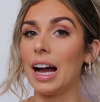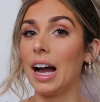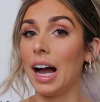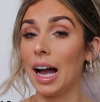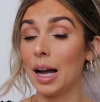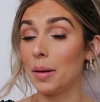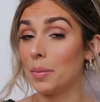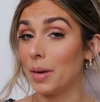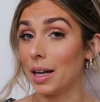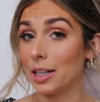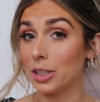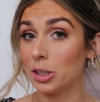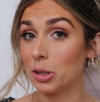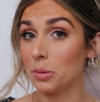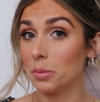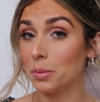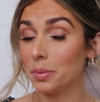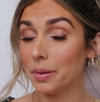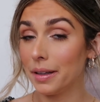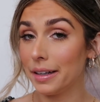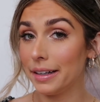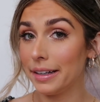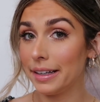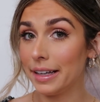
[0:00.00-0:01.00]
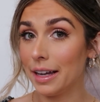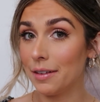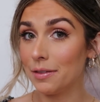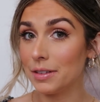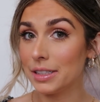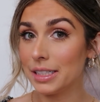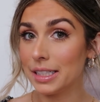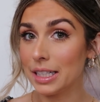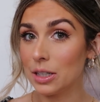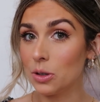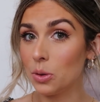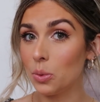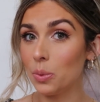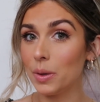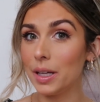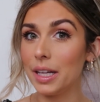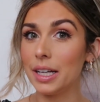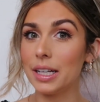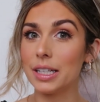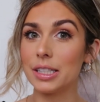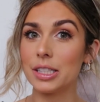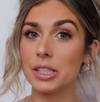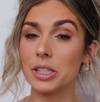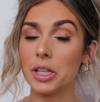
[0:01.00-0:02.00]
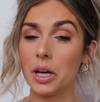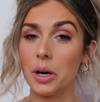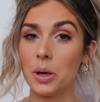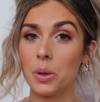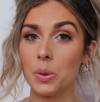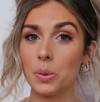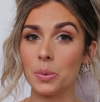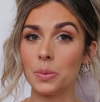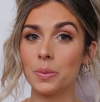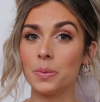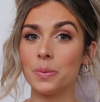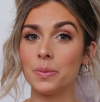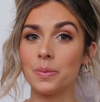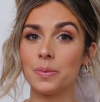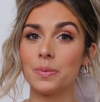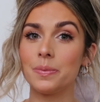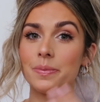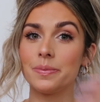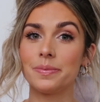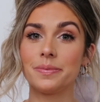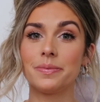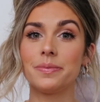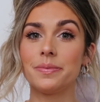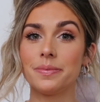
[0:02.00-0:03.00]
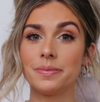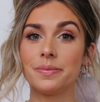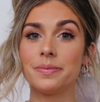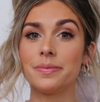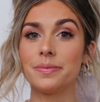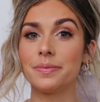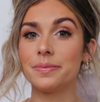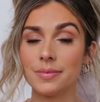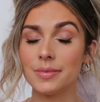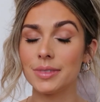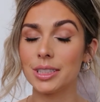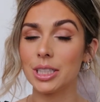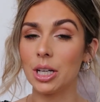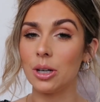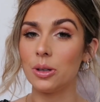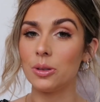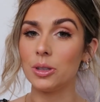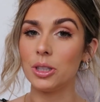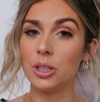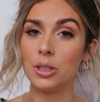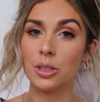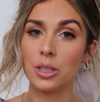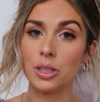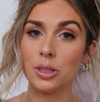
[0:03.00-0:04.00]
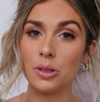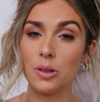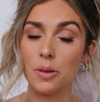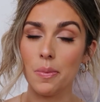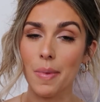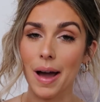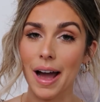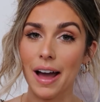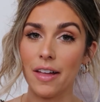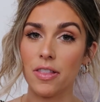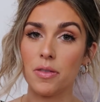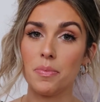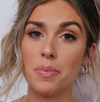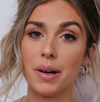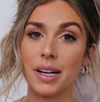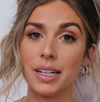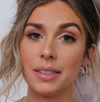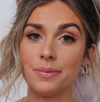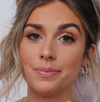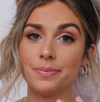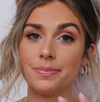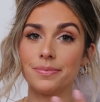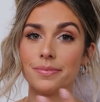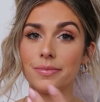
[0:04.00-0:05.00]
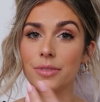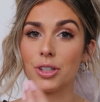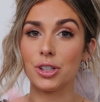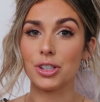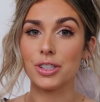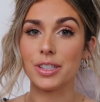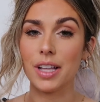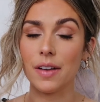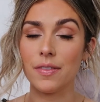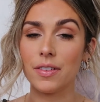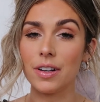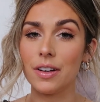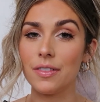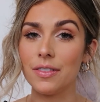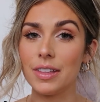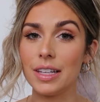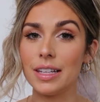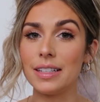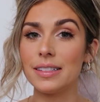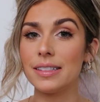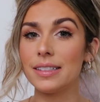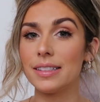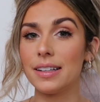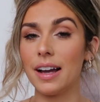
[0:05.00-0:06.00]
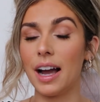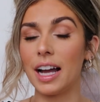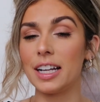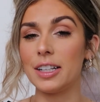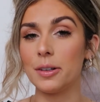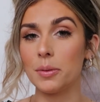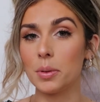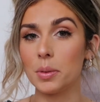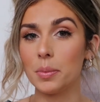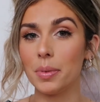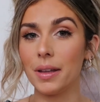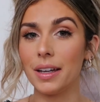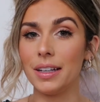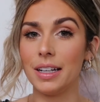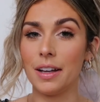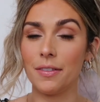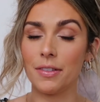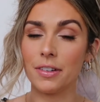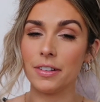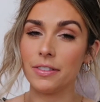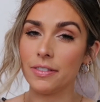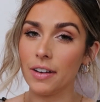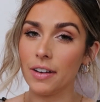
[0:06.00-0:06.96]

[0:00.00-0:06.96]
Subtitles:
I'm not dermaplaning every single week. So you can do the math, but there's 7 of these. I dermaplane every